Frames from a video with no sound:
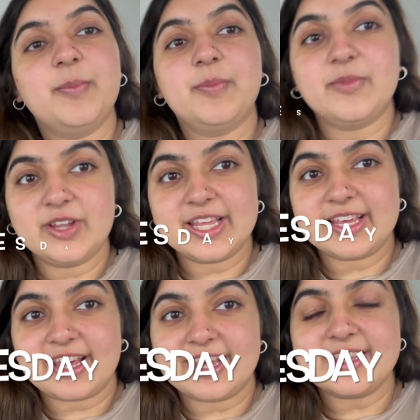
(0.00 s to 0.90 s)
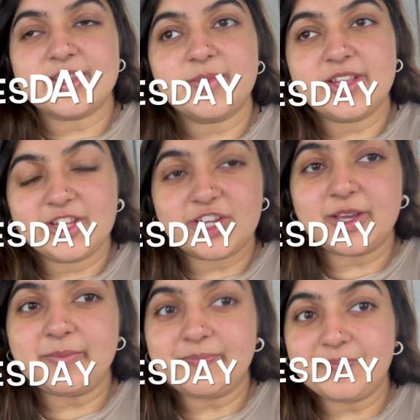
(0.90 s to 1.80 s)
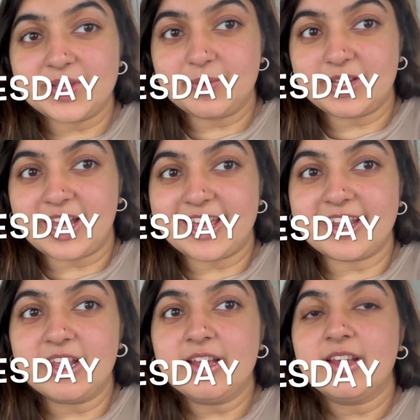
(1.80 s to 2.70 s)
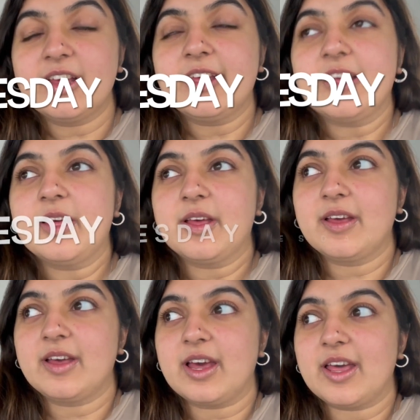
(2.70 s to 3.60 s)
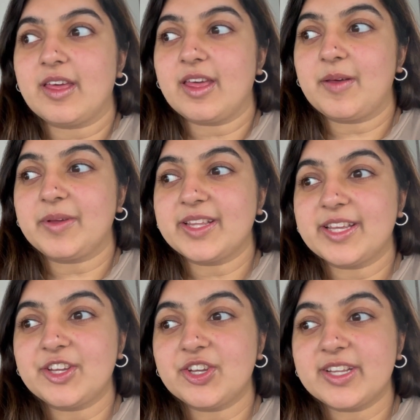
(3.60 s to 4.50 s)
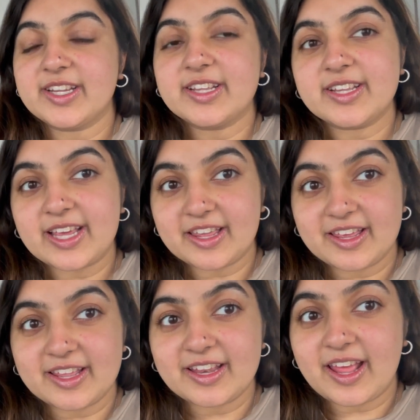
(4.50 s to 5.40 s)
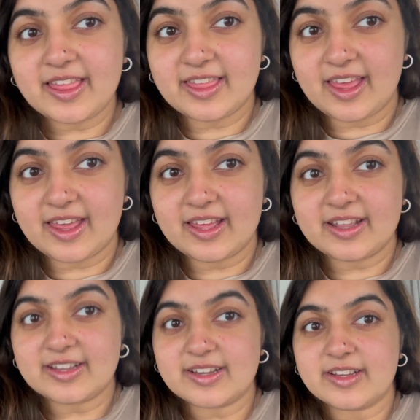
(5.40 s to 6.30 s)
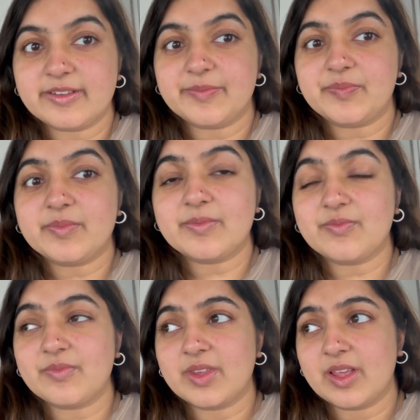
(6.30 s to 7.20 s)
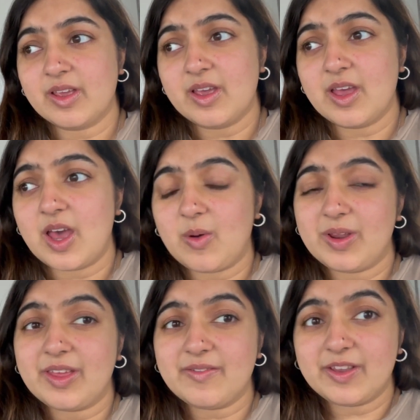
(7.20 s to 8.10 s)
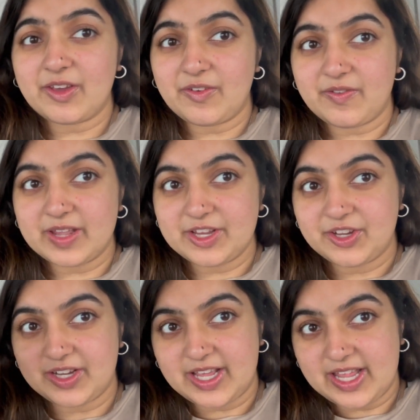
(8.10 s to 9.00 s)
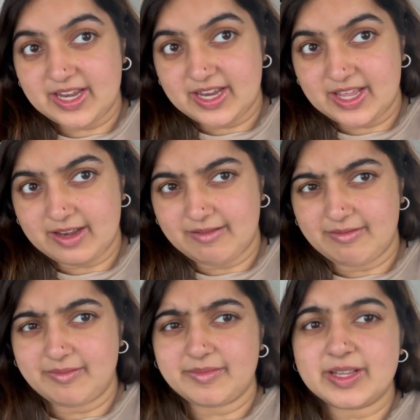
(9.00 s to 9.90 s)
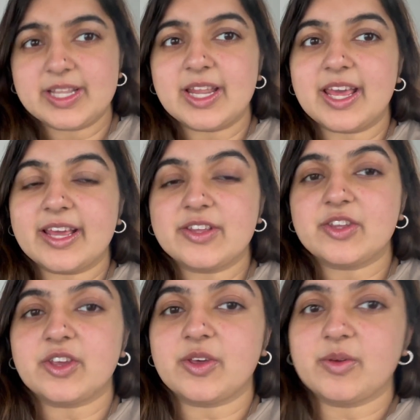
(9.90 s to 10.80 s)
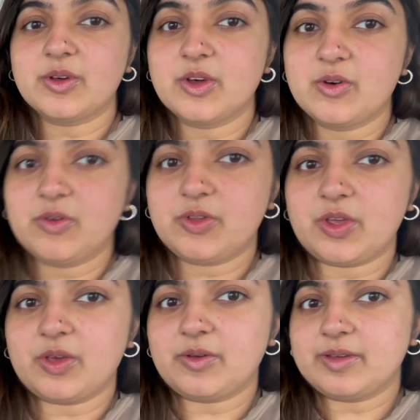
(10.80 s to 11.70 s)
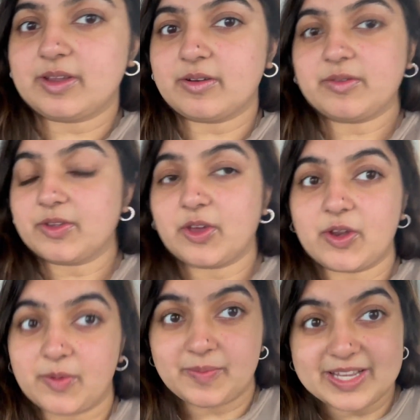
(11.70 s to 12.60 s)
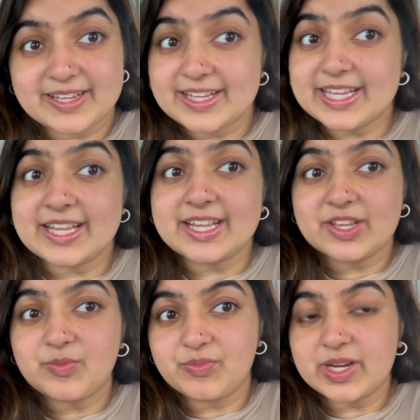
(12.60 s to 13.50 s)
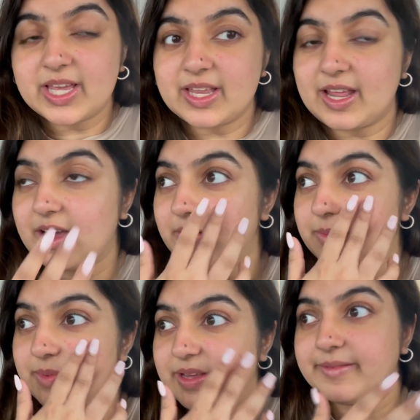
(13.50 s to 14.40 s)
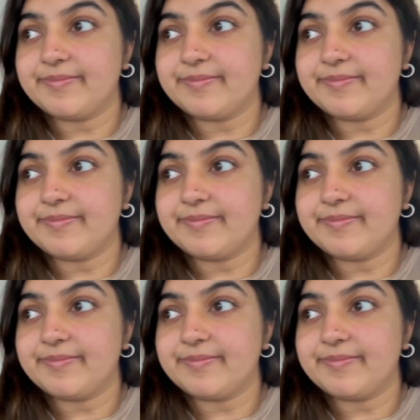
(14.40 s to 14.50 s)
morning guys, I'm at the gym, I'm tired. I have my session in a second and then I want to get a video finished, edited today. So also, I don't know what's going on, my skin is breaking out, but